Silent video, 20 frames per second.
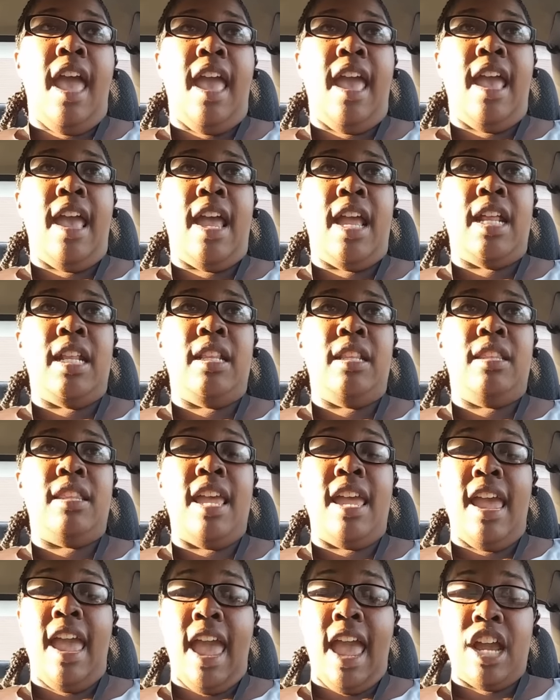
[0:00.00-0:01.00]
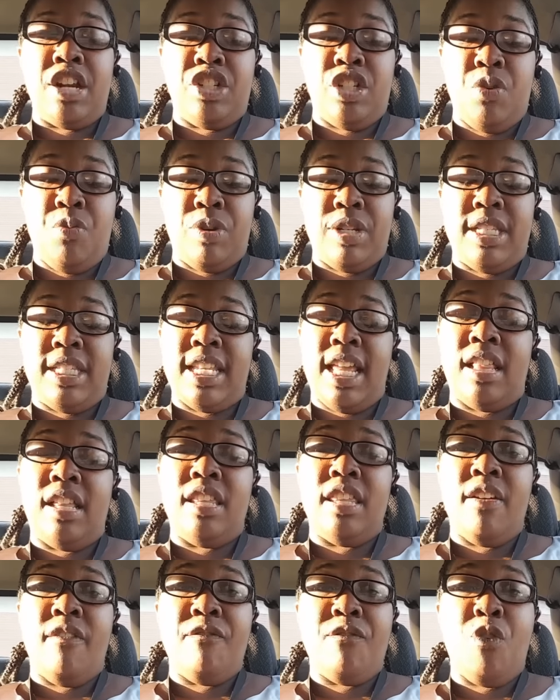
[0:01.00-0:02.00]
And they actually were
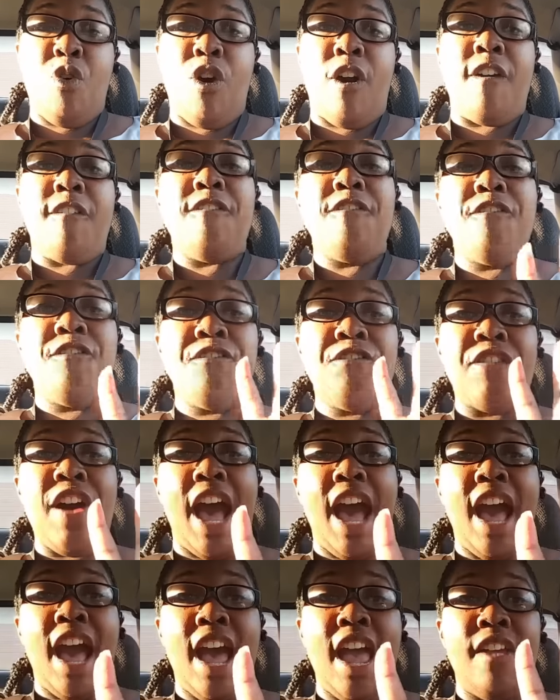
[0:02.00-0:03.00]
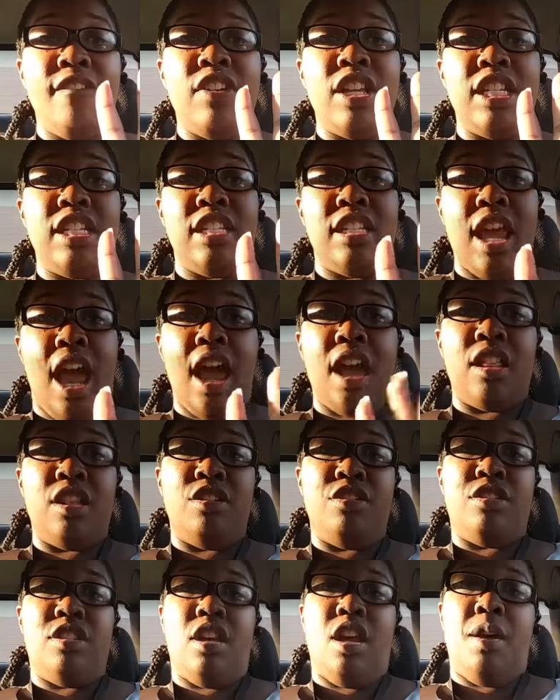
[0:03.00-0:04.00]
selling them for five
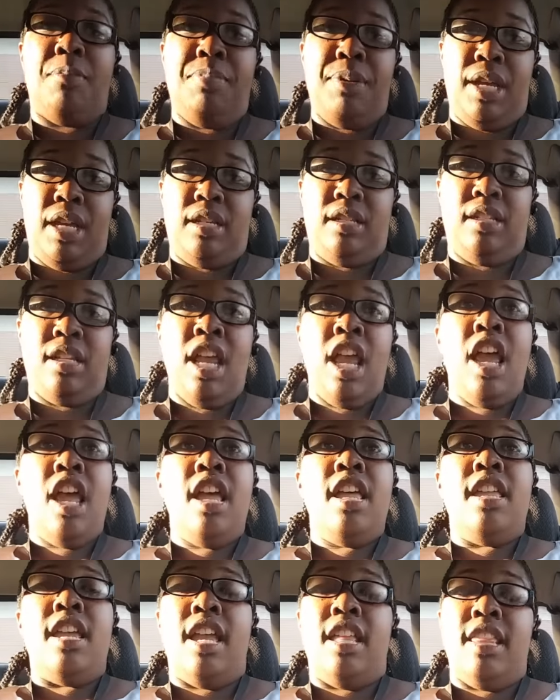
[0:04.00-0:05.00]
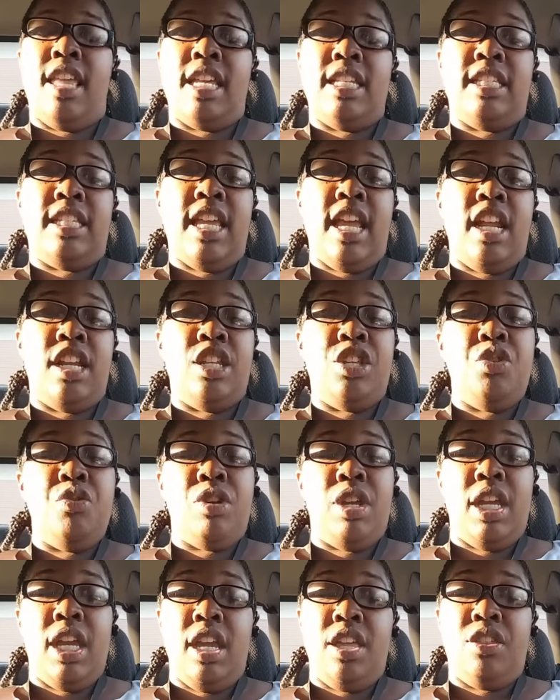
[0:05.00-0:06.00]
dollars a piece. And they said
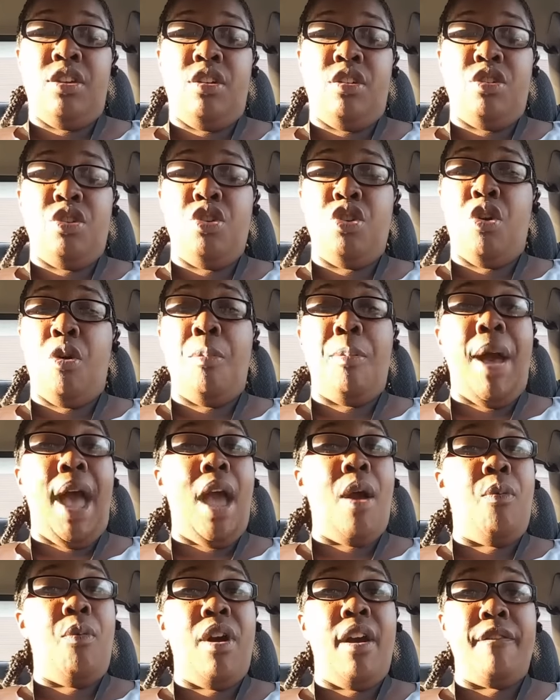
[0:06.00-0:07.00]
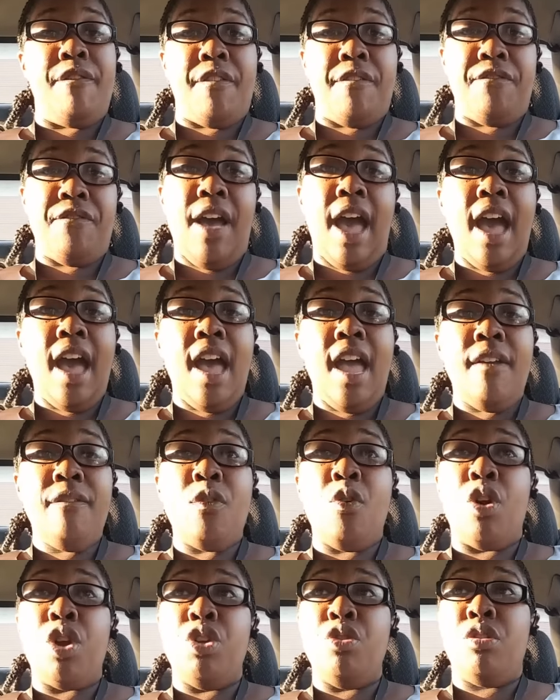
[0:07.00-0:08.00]
you could either, you know, buy one for five
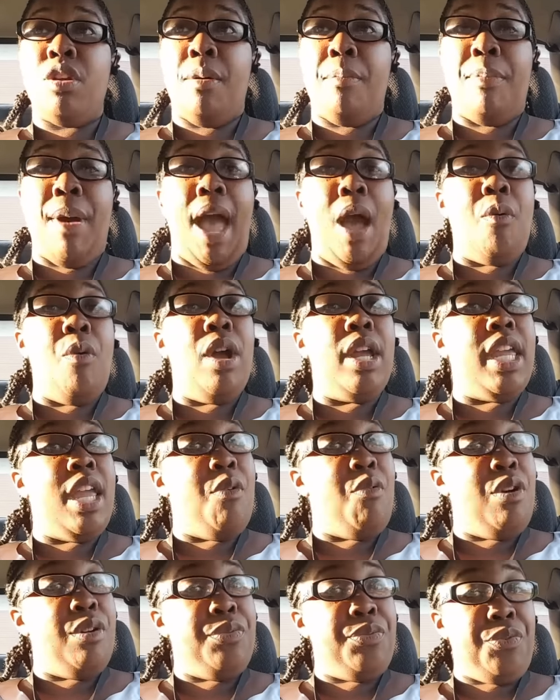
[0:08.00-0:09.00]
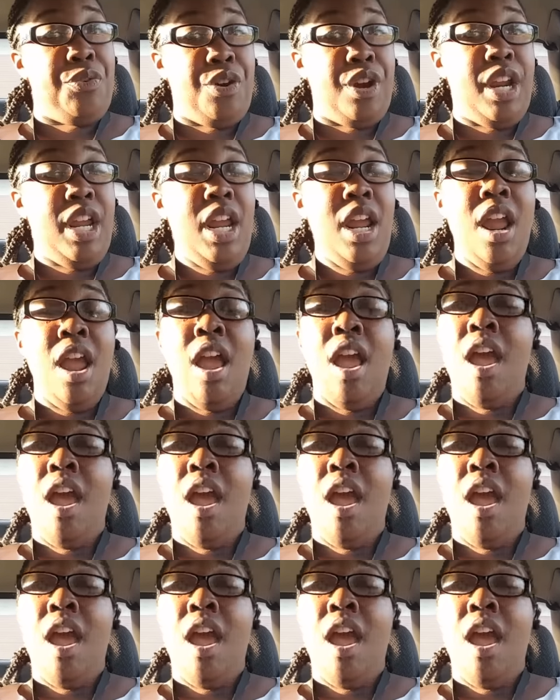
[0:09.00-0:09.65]
or you could buy one, get one free.